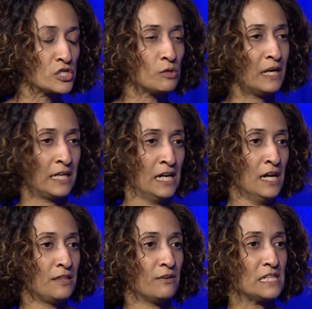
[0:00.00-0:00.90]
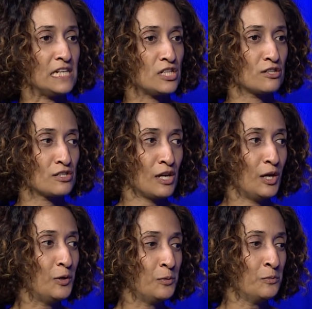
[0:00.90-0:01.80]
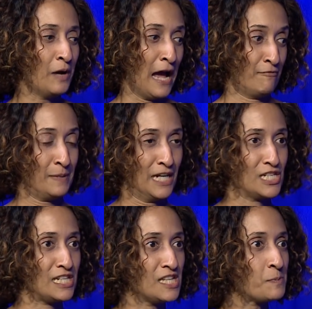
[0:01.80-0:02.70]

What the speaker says: So, like, there are teachers who have PhDs,